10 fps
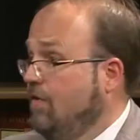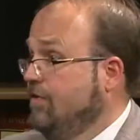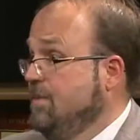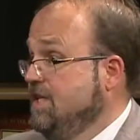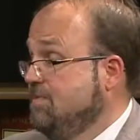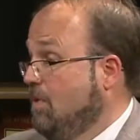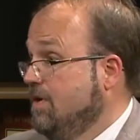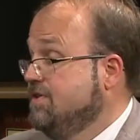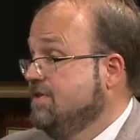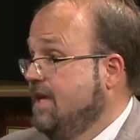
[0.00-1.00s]
also be
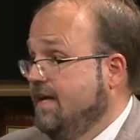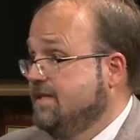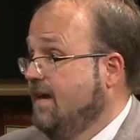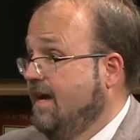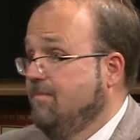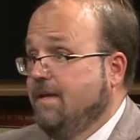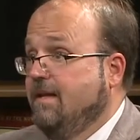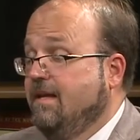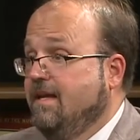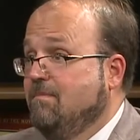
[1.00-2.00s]
sports, as there have
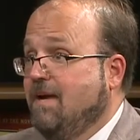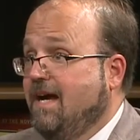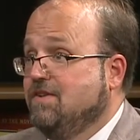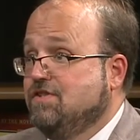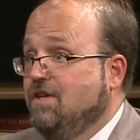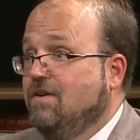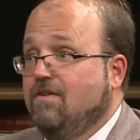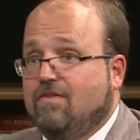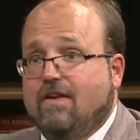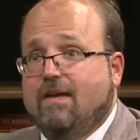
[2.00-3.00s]
been in past
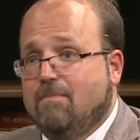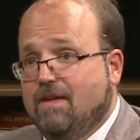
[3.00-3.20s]
years. I